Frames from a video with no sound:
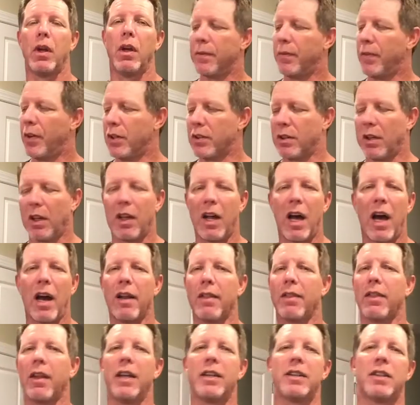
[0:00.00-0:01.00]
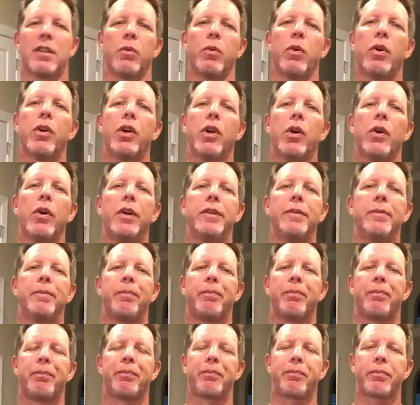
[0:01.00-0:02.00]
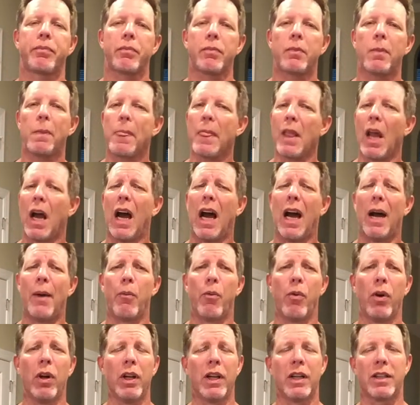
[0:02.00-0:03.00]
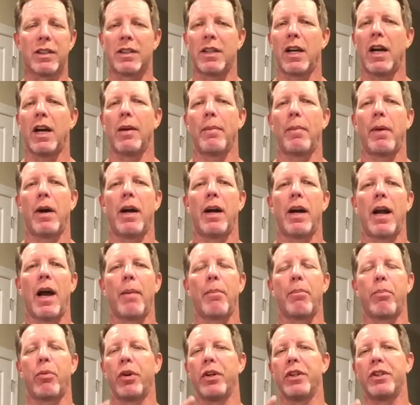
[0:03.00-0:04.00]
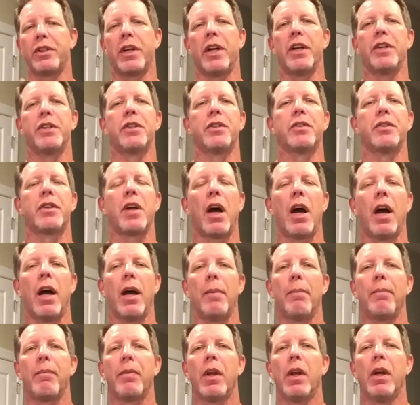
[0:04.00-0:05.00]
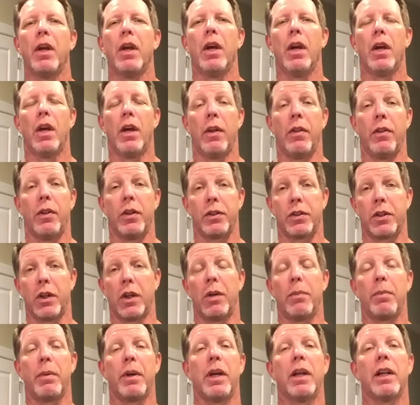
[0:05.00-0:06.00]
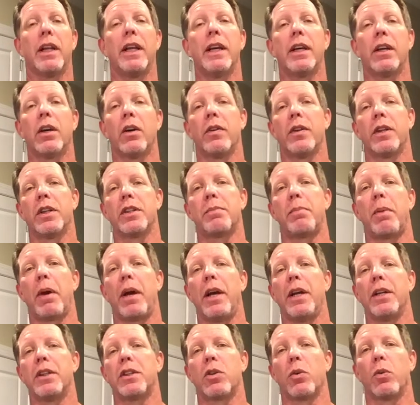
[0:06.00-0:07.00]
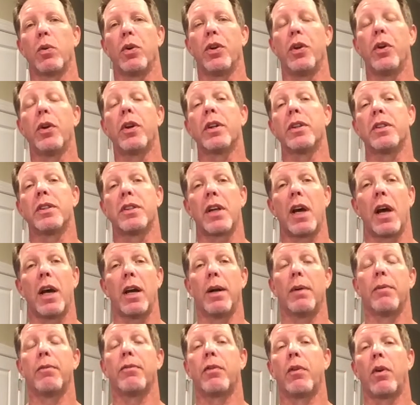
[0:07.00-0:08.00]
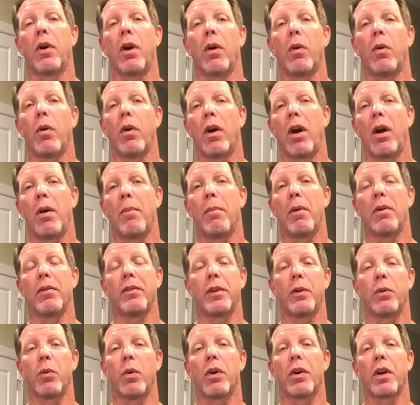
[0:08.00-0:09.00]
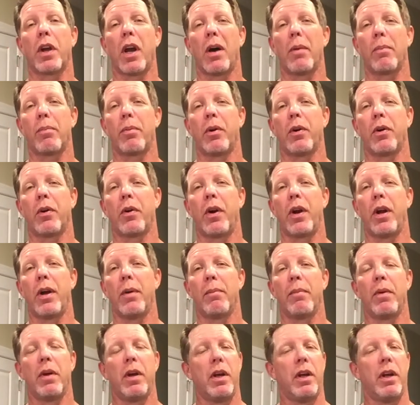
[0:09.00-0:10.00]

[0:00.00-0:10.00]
There's a lot of things that we're doing. I'm really excited about it. I appreciate your time. There's going to be a link on this page to where you can sign up for our monthly workout program.